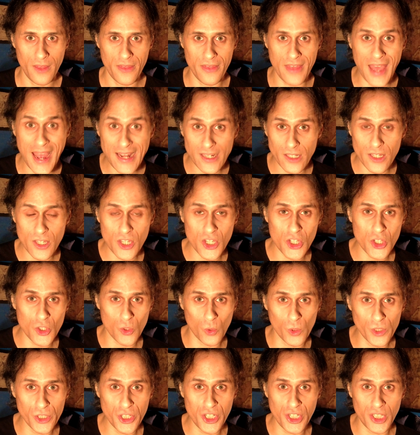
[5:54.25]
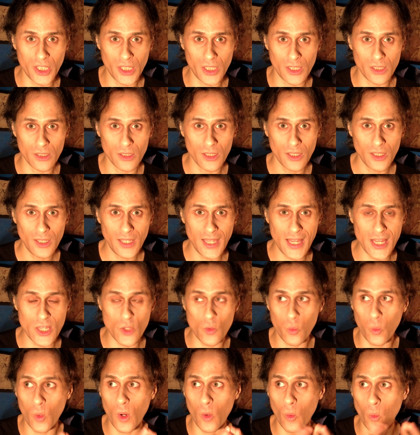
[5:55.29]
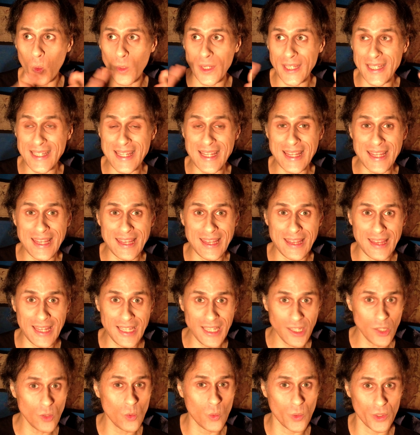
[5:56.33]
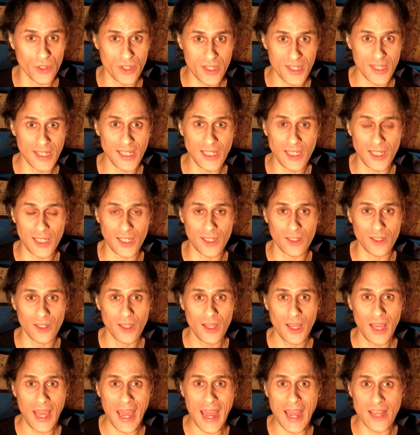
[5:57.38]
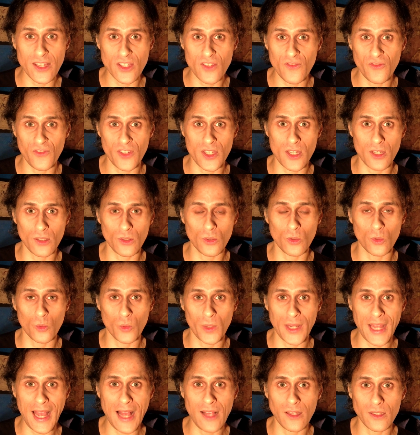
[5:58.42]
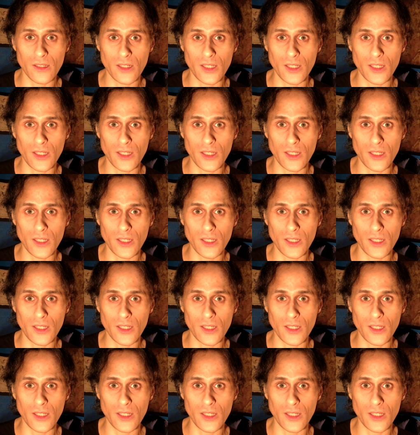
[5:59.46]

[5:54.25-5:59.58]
That distortion is what we think we're seeing as physical reality,